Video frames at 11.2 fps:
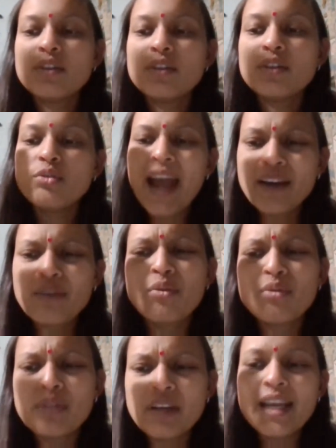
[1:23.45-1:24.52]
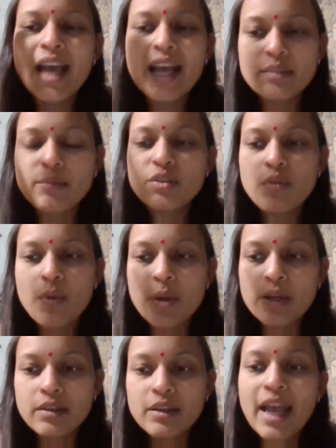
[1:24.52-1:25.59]
You add only as much
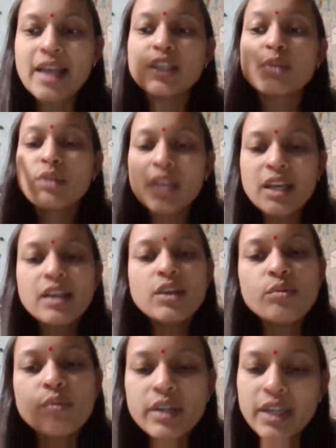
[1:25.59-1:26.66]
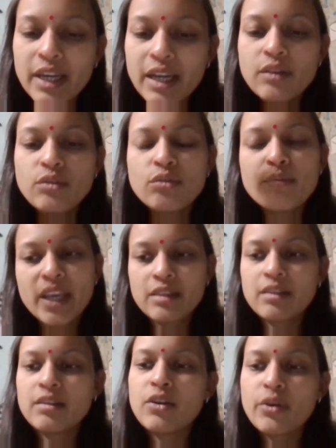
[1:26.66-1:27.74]
water as you think you would need to
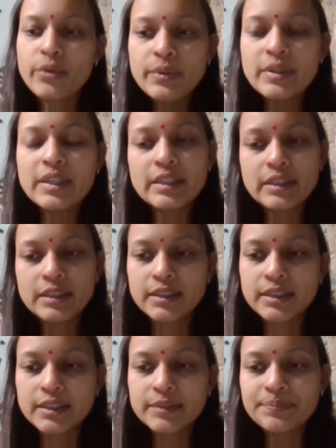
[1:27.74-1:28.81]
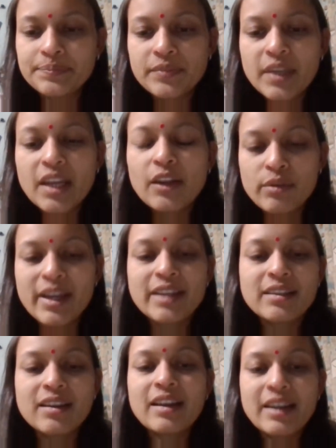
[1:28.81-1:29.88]
make the dough, to
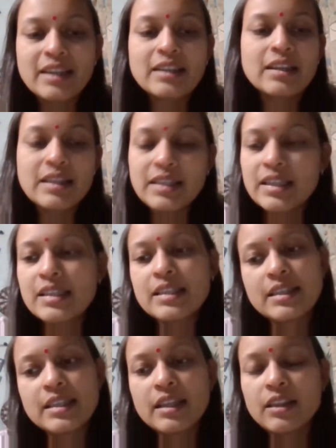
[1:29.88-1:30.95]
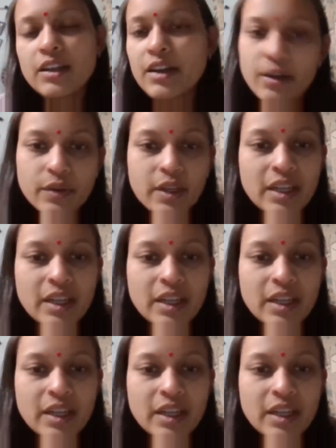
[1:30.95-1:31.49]
get the correct consistency in the dough.